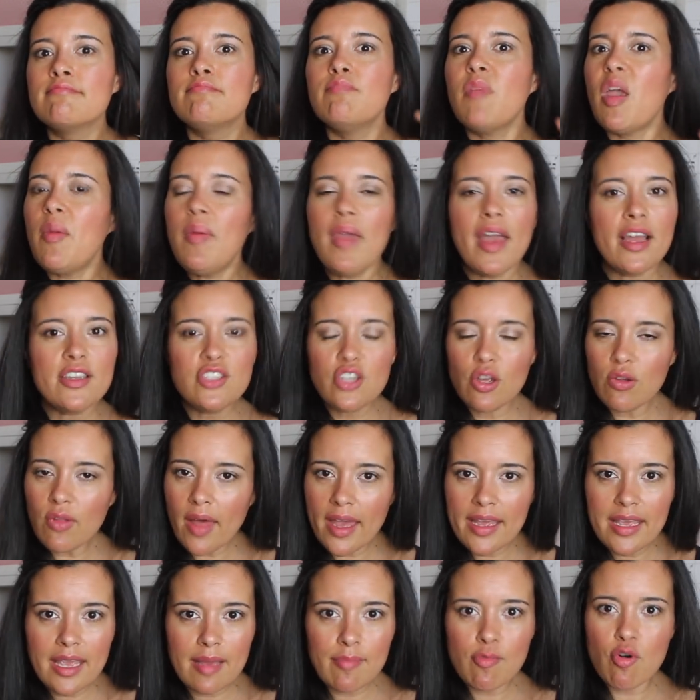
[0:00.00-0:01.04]
Maybe I do
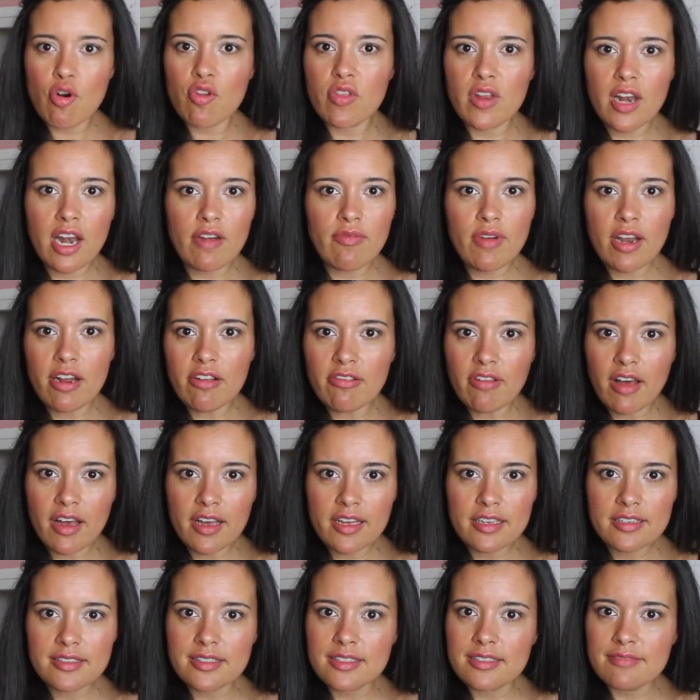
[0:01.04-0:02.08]
like it more than I
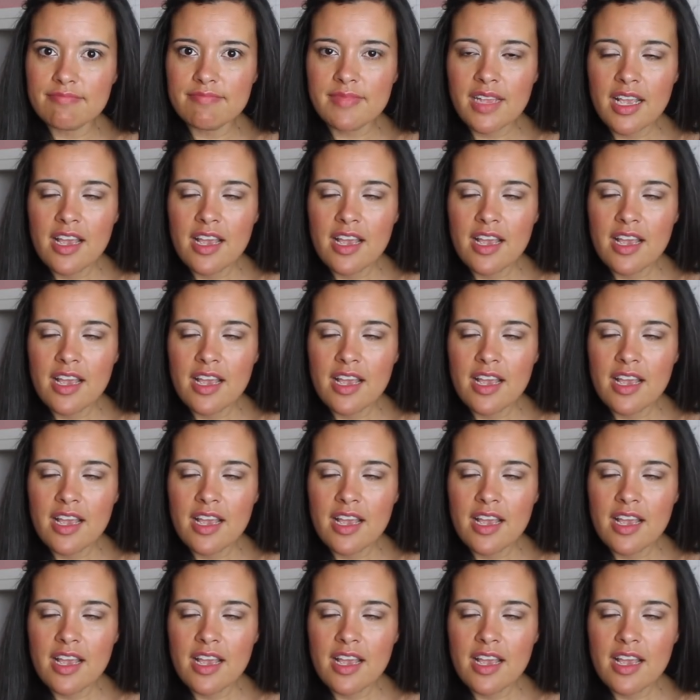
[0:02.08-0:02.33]
realize.